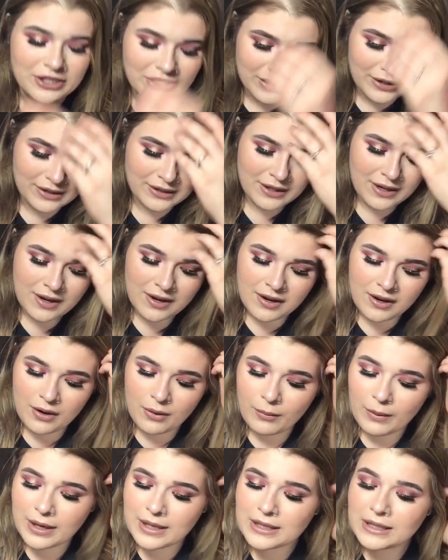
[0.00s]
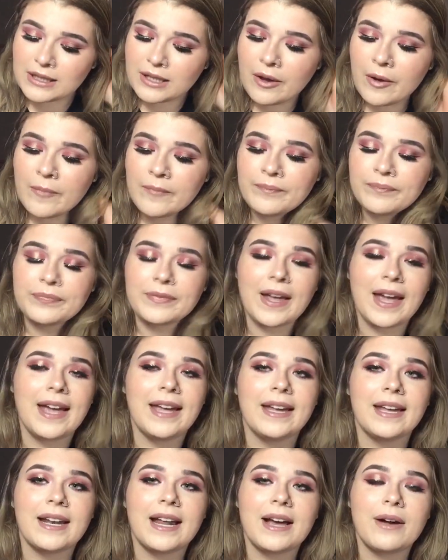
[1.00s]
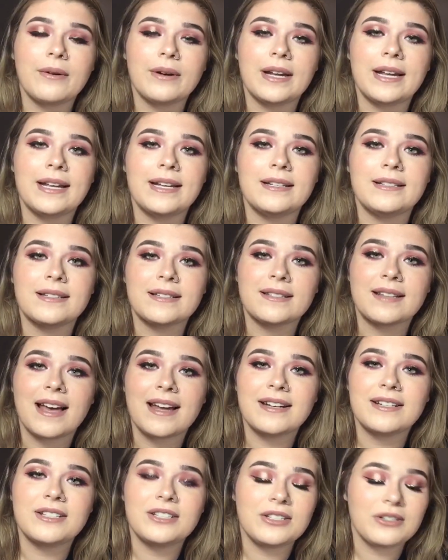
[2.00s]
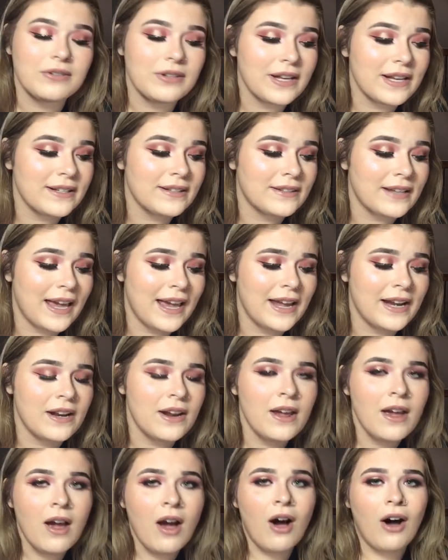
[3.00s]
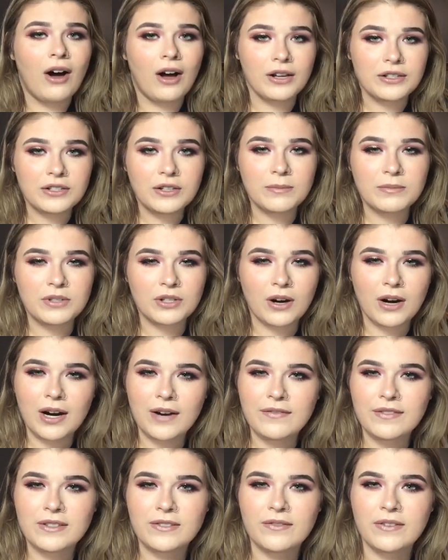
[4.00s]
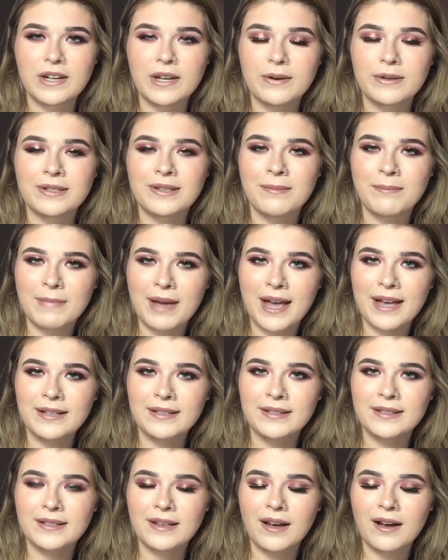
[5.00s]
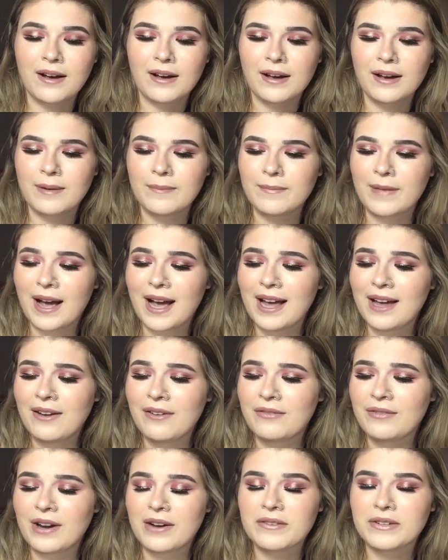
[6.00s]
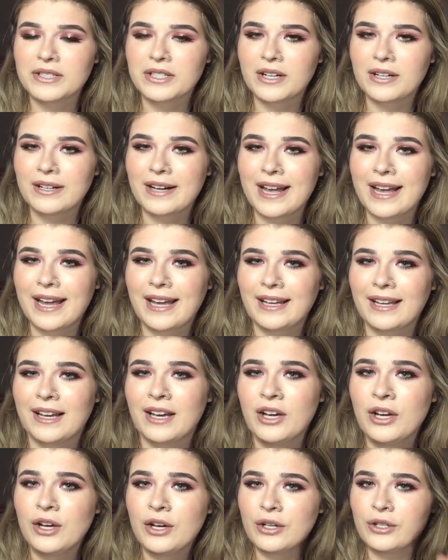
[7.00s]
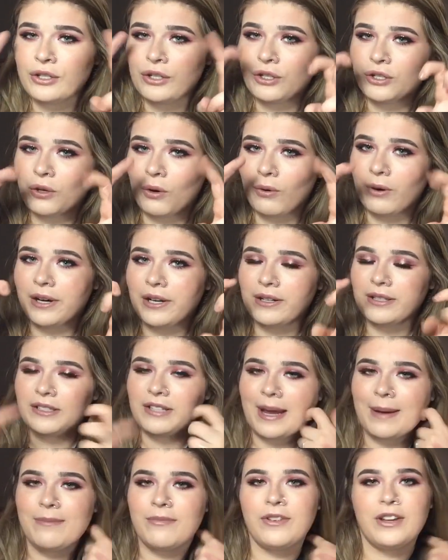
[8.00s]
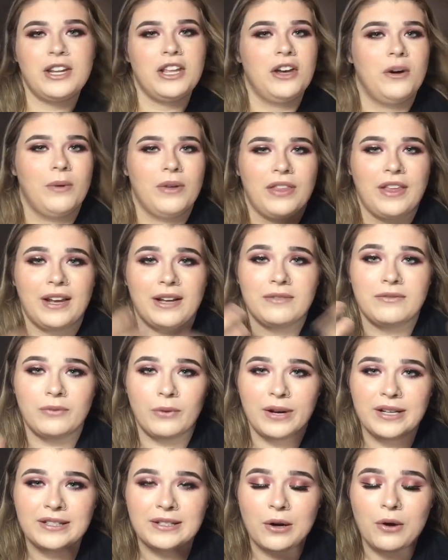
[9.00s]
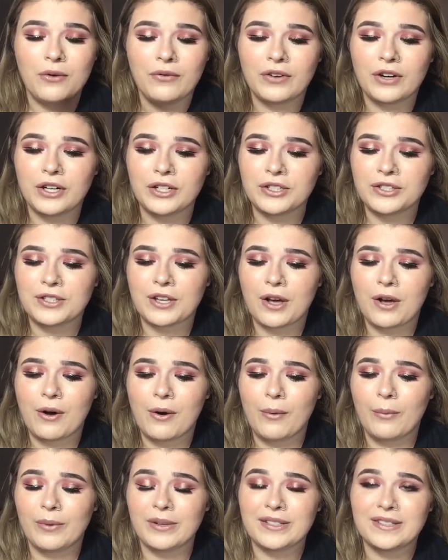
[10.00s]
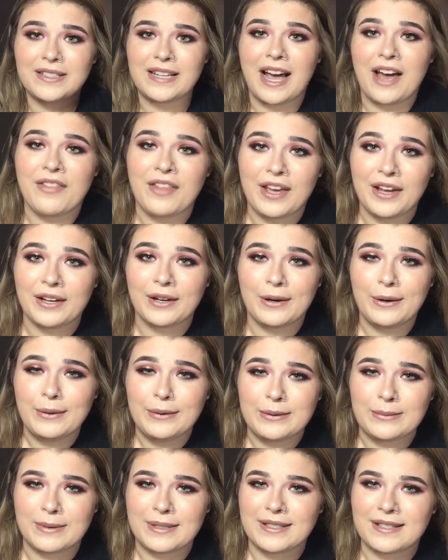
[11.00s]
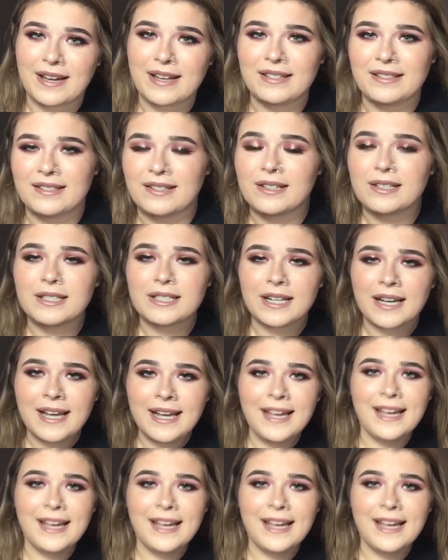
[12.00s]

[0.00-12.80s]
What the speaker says: just was hanging out and decided to do this. And also, I'm sorry if this video is a mess. I have never done a tutorial type video with like a voiceover, so we'll see how that goes once I start